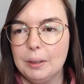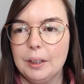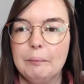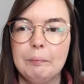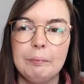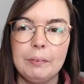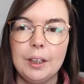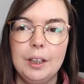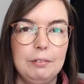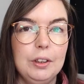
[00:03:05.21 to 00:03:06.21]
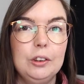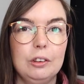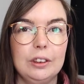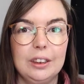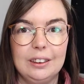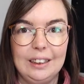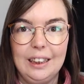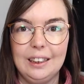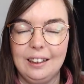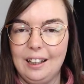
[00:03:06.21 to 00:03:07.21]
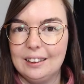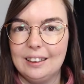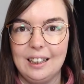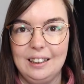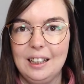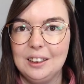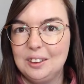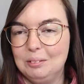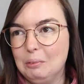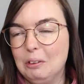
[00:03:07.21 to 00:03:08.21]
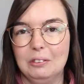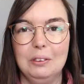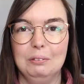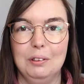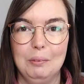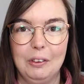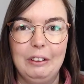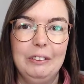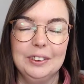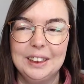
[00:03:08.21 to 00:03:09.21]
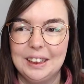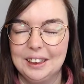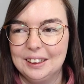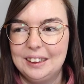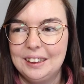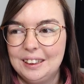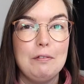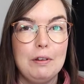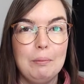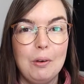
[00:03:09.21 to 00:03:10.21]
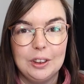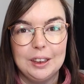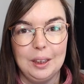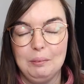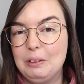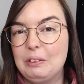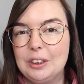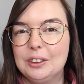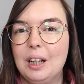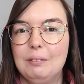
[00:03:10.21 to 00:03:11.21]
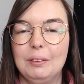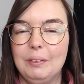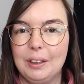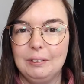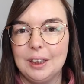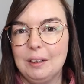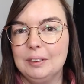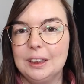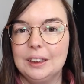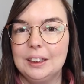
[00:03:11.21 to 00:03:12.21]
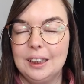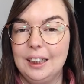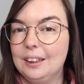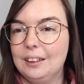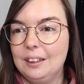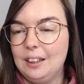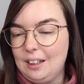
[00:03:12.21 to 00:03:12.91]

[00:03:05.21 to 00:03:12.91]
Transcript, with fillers: But if you don't need that then that's more room for more clothes and even more time you can travel without having to take